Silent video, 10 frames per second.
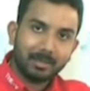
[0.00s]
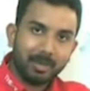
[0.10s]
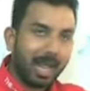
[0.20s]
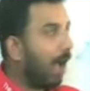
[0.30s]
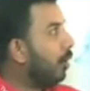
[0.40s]

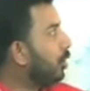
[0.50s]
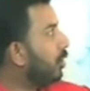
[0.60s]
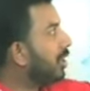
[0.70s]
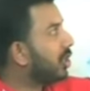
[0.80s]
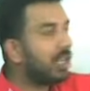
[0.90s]
But how do
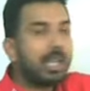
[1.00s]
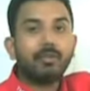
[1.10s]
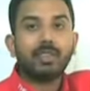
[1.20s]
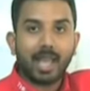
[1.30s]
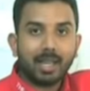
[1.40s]
you
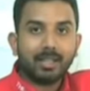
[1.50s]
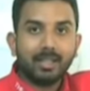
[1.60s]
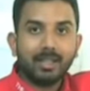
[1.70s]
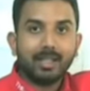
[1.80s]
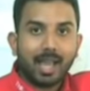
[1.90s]
achieve that,
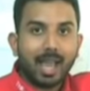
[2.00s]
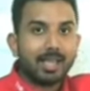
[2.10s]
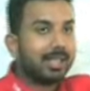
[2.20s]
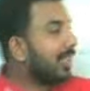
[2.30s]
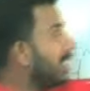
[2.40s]
guys,